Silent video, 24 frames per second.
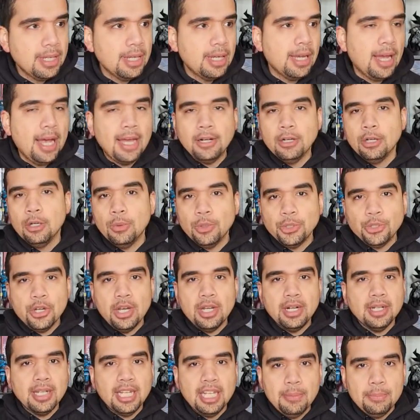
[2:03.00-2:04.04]
I know we're
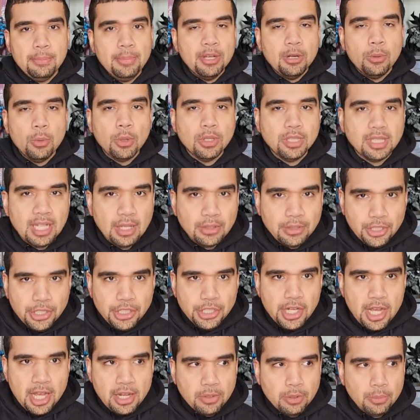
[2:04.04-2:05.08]
trying to keep big words out this
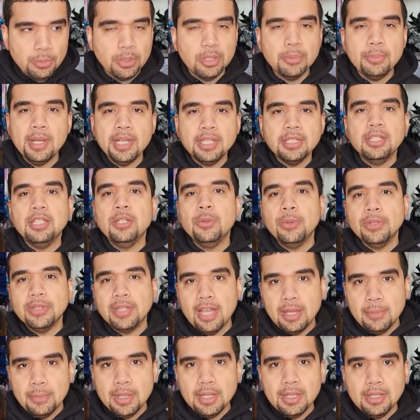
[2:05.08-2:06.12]
channel, but basically what
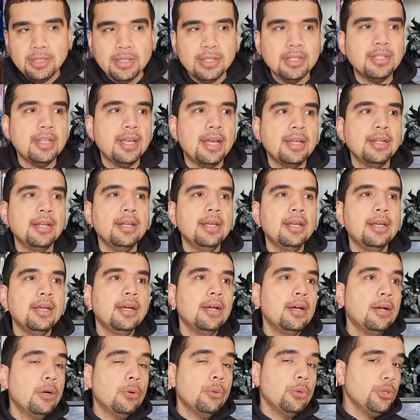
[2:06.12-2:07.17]
that means is that
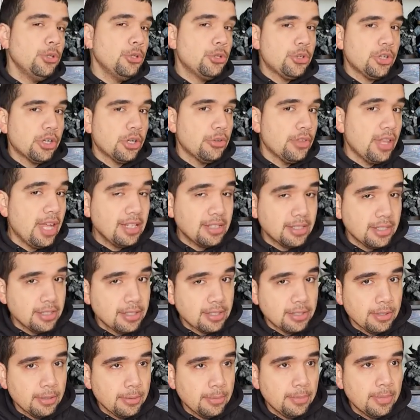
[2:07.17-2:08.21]
when you trigger that
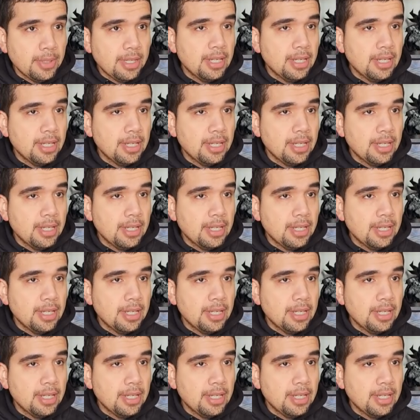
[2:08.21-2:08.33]
system,